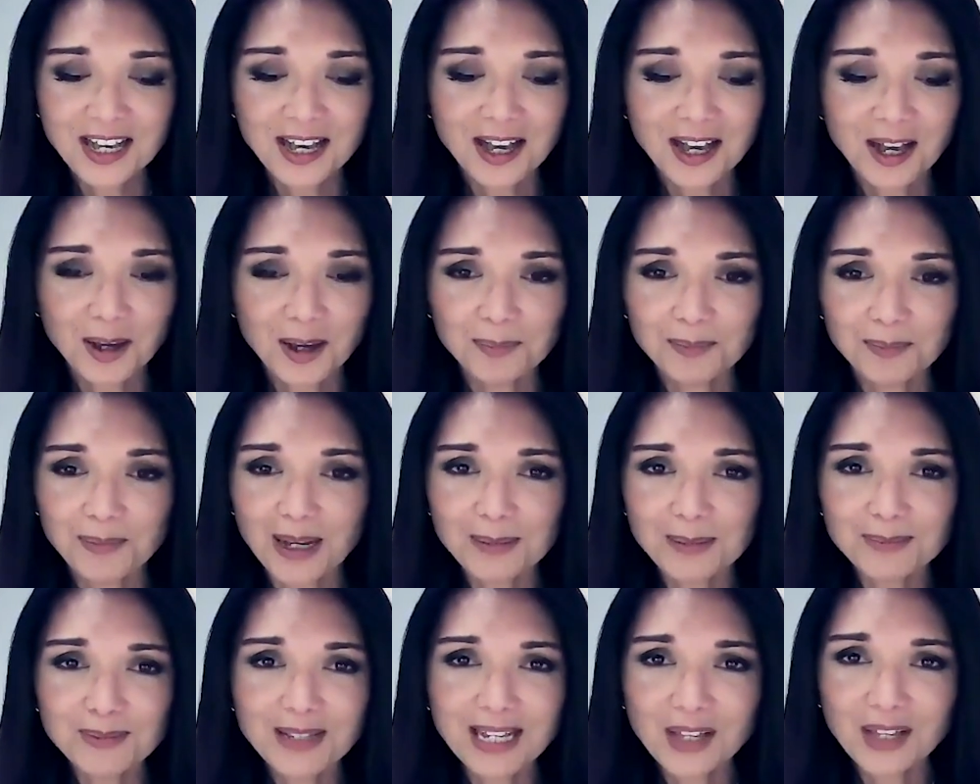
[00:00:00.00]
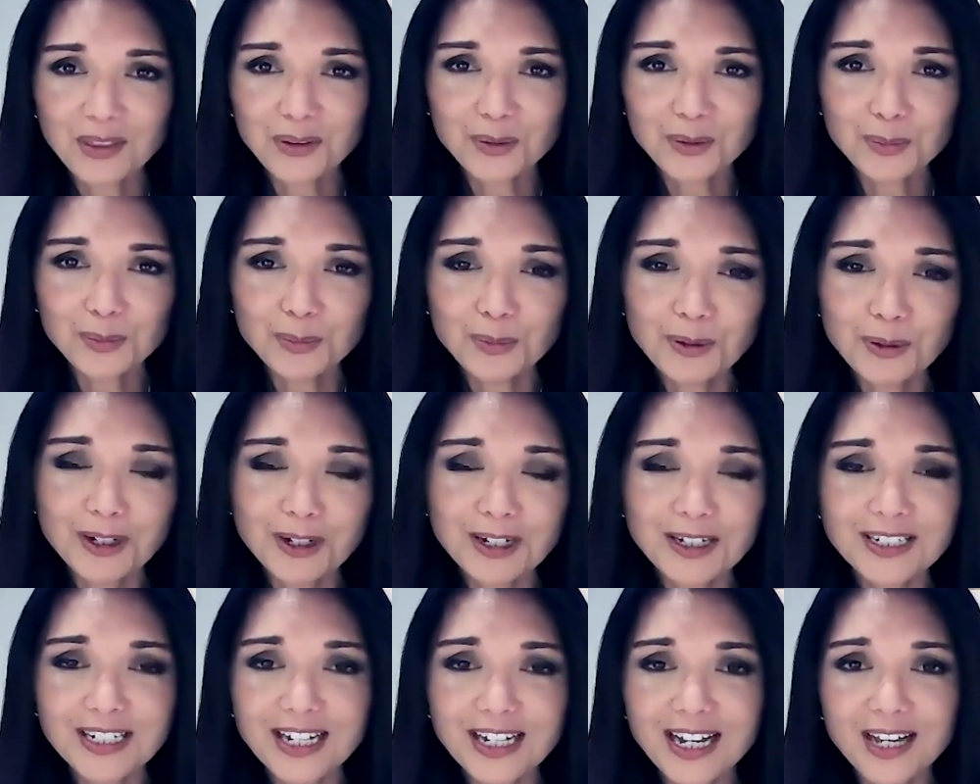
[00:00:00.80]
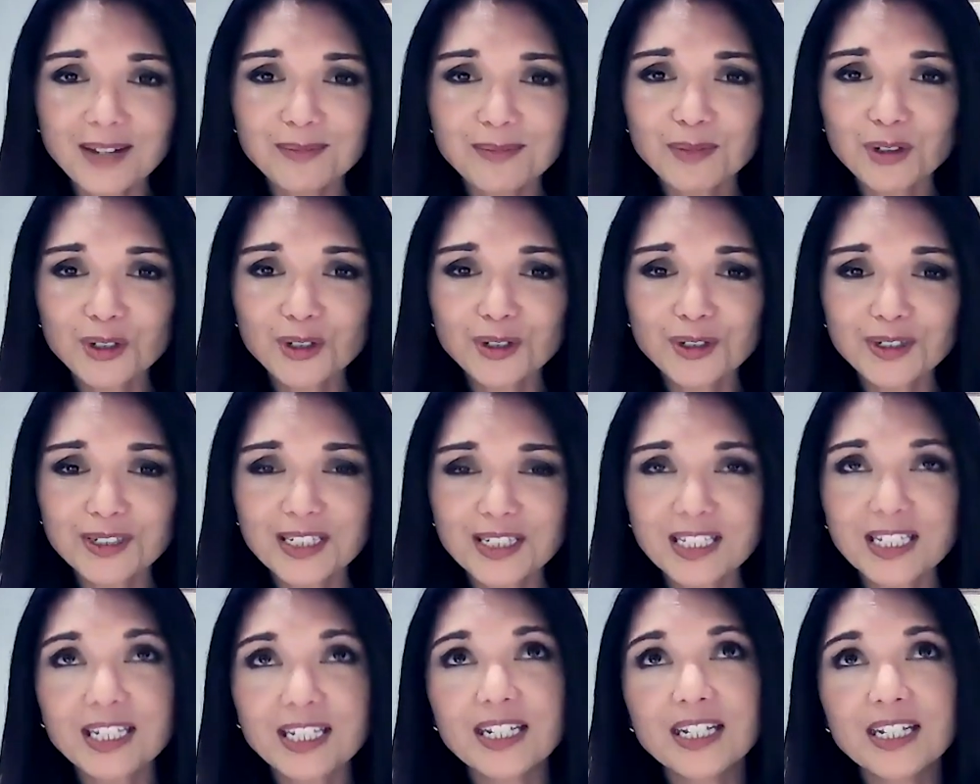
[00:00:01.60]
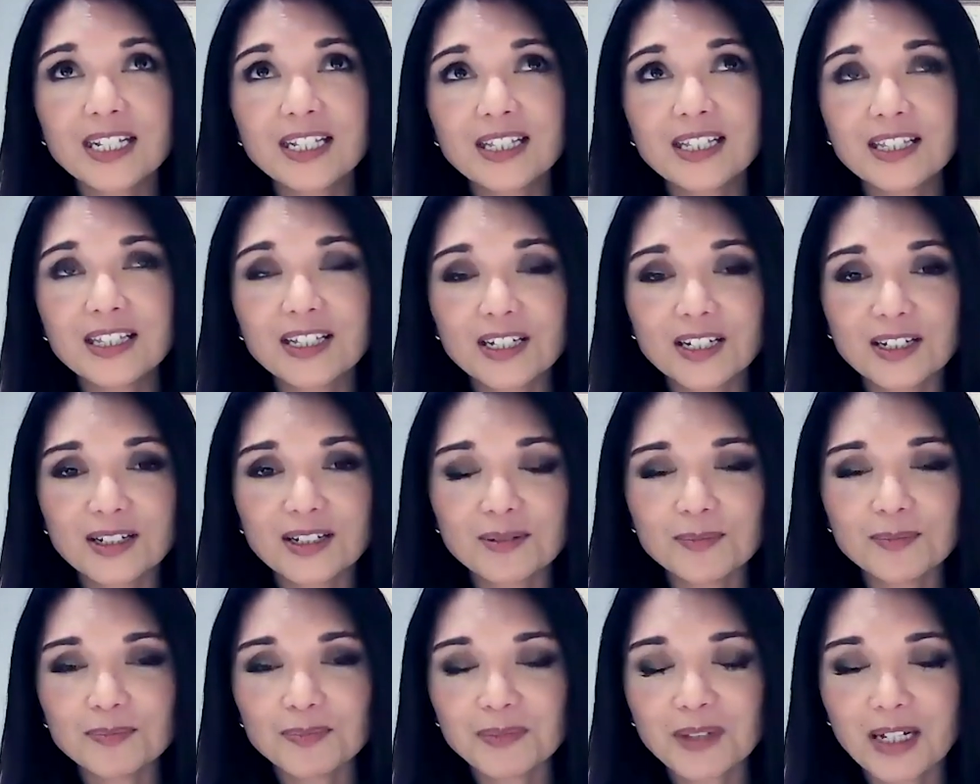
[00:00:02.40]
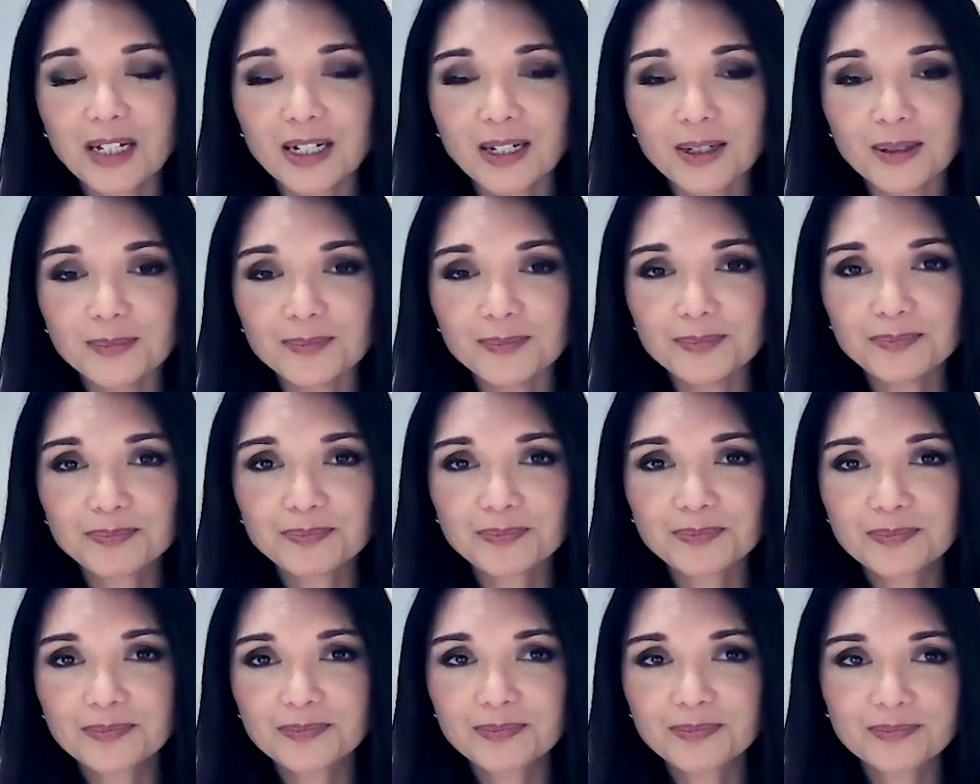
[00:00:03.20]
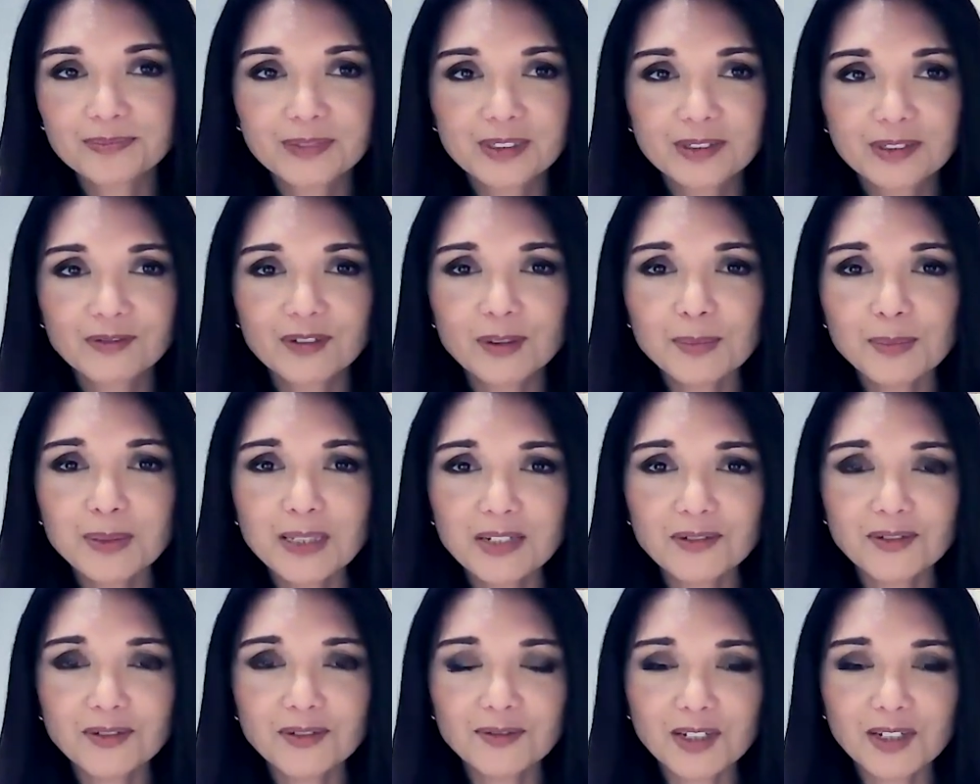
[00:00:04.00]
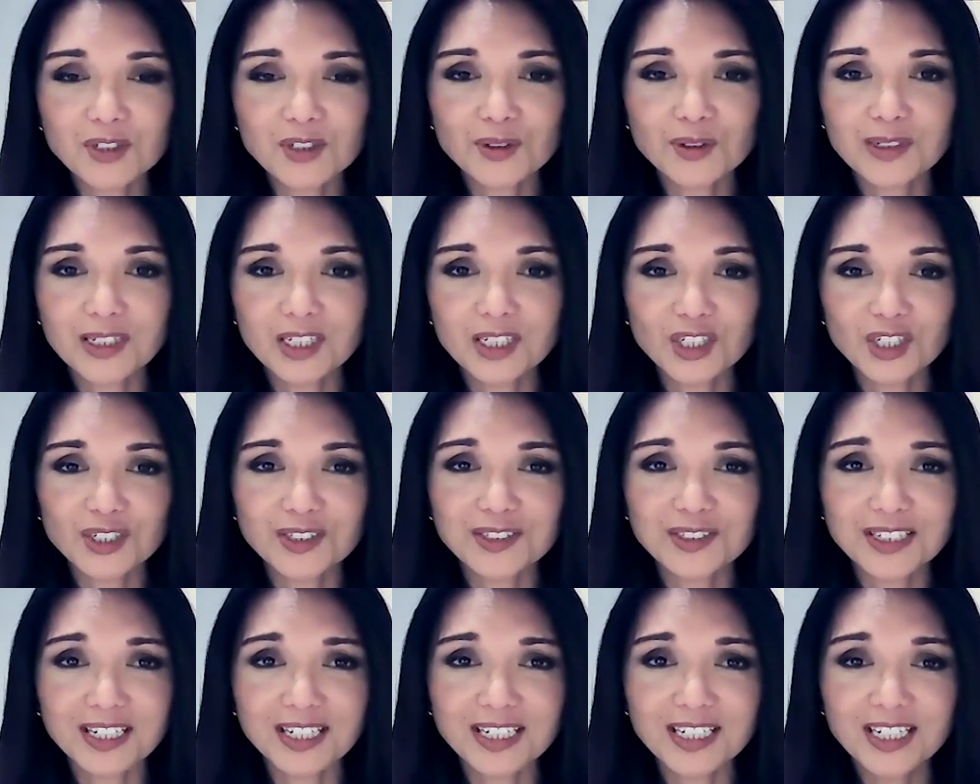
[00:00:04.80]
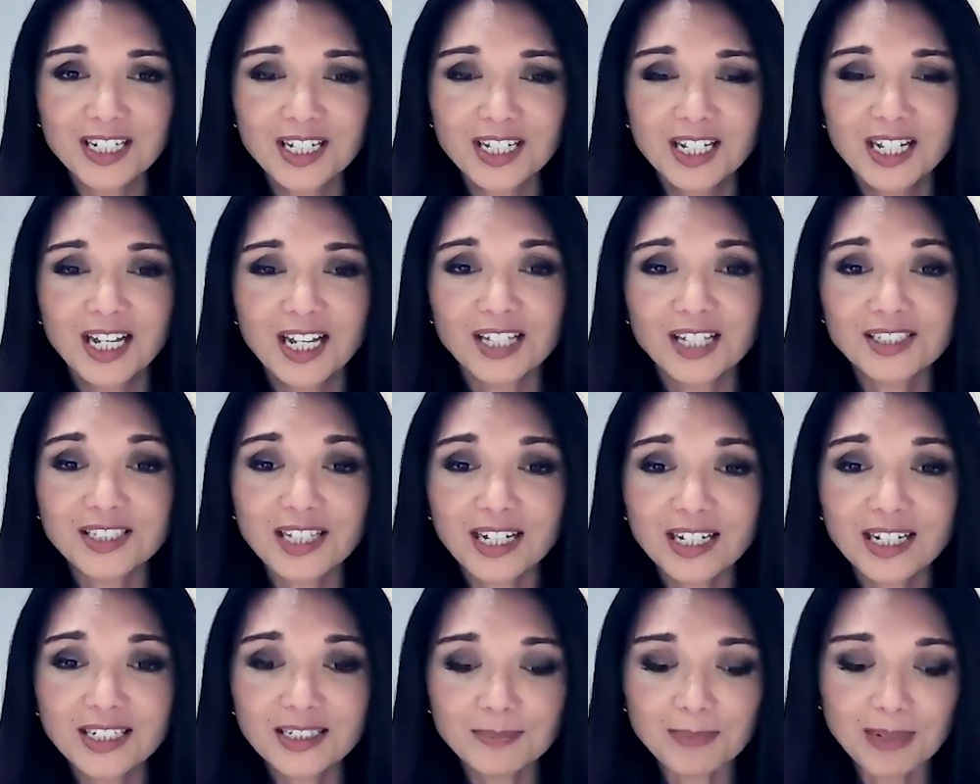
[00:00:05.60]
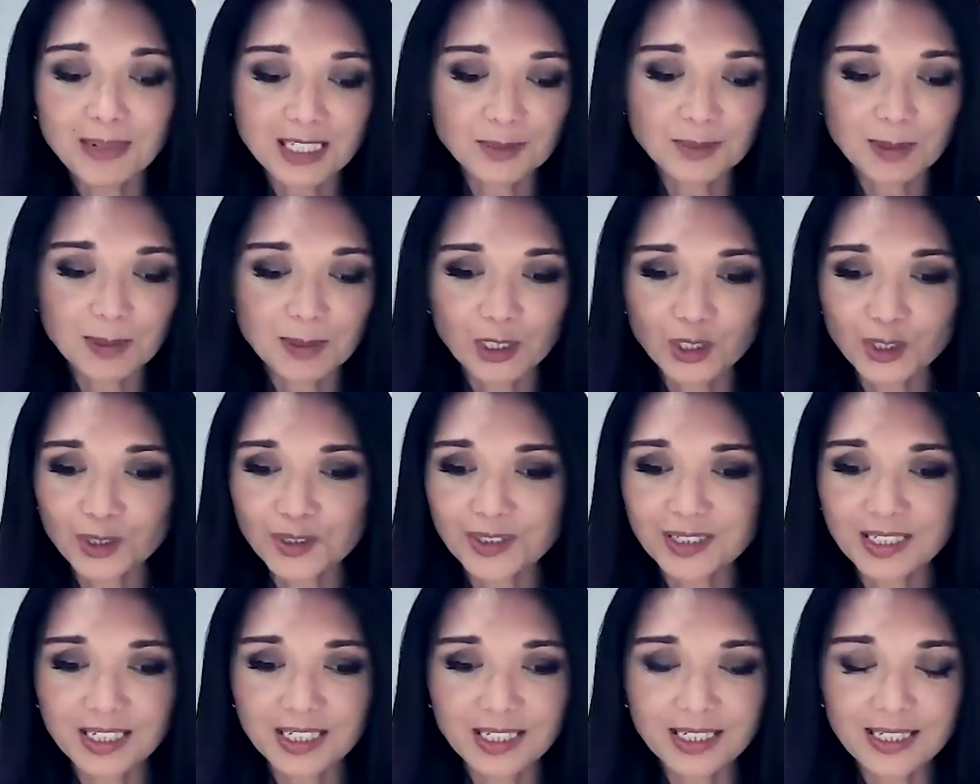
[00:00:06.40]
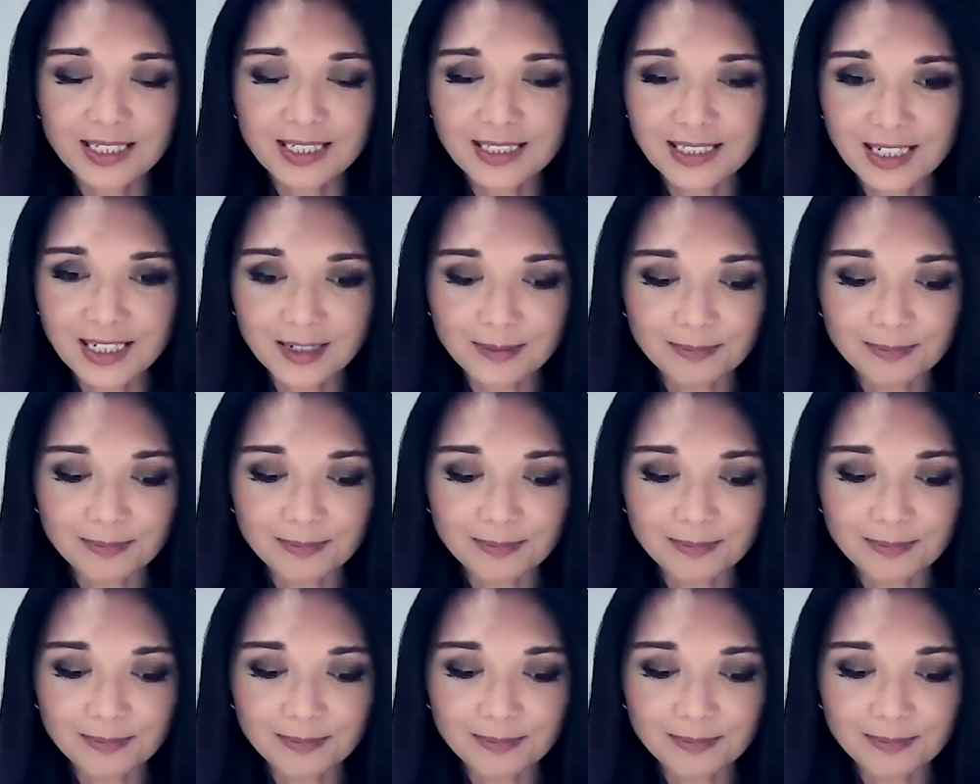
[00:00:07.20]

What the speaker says: I'm Catherine Buan. I'm currently the VP of Investor Relations at Asana. My specialty is